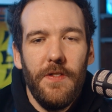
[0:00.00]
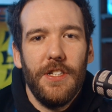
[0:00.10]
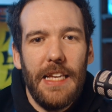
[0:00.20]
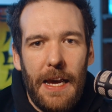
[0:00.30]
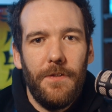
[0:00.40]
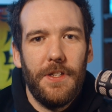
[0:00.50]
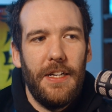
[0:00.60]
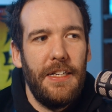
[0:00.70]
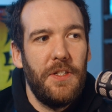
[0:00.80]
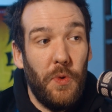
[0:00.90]
movie just
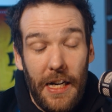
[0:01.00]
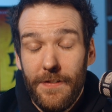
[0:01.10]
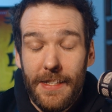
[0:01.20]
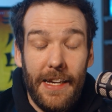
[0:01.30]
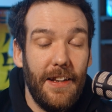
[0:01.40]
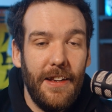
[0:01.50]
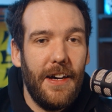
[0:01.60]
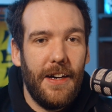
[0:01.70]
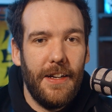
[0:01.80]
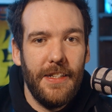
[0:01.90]
emphasizes what I've said a
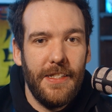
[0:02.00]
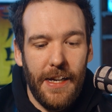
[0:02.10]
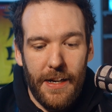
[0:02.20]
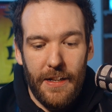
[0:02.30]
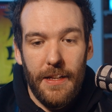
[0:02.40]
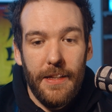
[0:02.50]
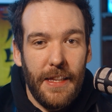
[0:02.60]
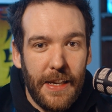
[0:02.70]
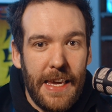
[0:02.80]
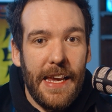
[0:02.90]
lot on this channel.
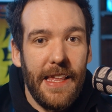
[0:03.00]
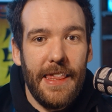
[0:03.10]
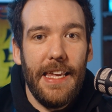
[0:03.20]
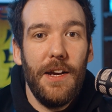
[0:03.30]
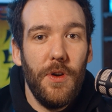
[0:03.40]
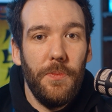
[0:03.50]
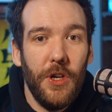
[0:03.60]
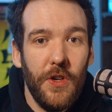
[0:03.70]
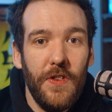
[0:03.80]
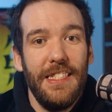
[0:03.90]
The key thing with
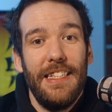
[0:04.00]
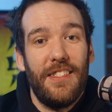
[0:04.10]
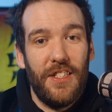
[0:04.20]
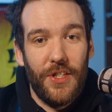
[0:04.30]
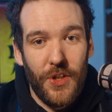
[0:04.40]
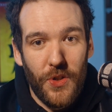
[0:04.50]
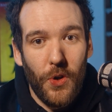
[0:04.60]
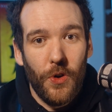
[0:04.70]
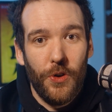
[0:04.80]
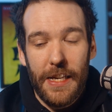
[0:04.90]
movies is the
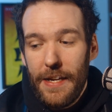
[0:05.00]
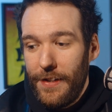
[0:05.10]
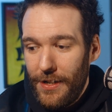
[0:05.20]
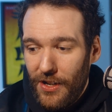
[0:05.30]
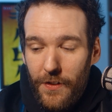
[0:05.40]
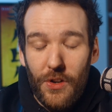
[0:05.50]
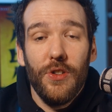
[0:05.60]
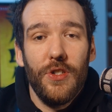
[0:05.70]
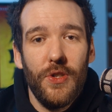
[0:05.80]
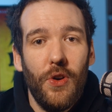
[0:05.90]
story. If you don't have a
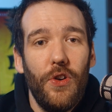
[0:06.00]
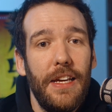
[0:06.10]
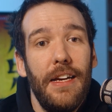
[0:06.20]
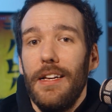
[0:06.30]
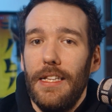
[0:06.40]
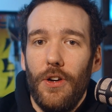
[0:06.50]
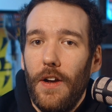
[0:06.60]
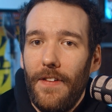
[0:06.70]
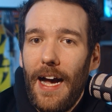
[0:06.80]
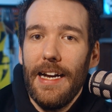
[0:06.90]
good story, you don't
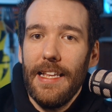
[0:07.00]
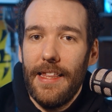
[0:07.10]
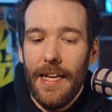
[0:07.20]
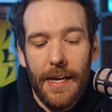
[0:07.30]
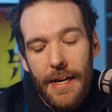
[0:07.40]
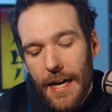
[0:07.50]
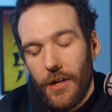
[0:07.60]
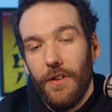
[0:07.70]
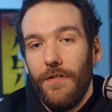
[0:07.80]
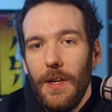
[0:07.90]
have anything. And
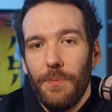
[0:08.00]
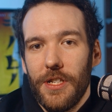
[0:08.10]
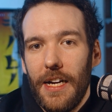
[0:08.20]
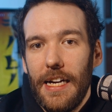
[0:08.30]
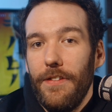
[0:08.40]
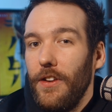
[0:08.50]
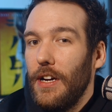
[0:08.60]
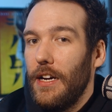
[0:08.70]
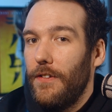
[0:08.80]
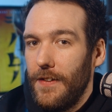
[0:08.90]
on the flip side, if you've
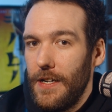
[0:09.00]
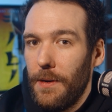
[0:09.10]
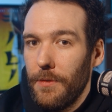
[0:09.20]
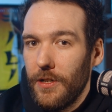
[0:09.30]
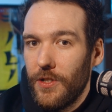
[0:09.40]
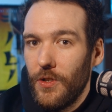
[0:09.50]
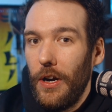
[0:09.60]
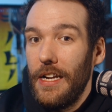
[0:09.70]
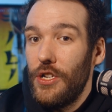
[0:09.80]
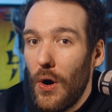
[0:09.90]
got a phenomenal
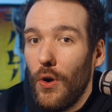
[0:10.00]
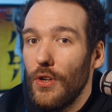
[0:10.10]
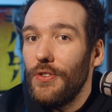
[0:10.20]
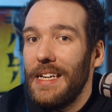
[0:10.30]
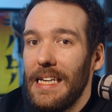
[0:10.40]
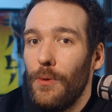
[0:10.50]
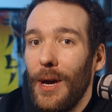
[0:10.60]
story told really